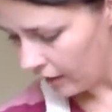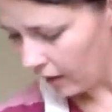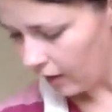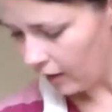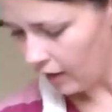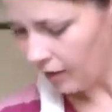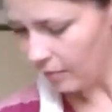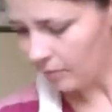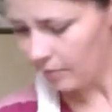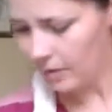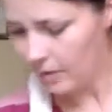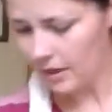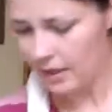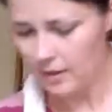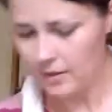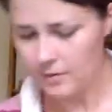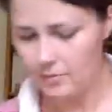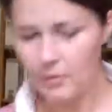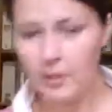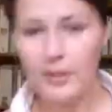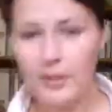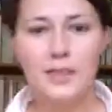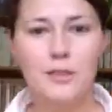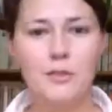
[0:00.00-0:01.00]
is
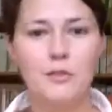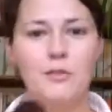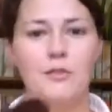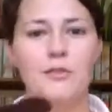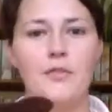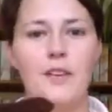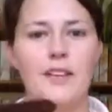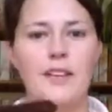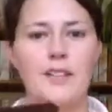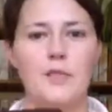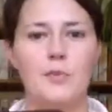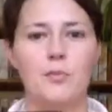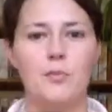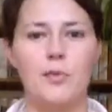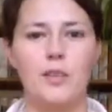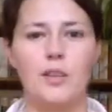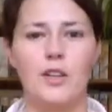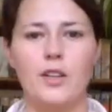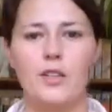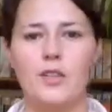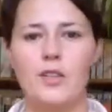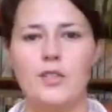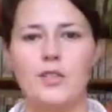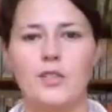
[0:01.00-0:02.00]
my little face
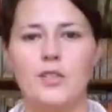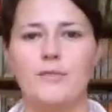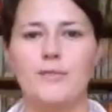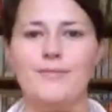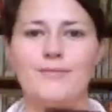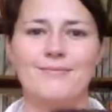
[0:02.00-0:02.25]
brush.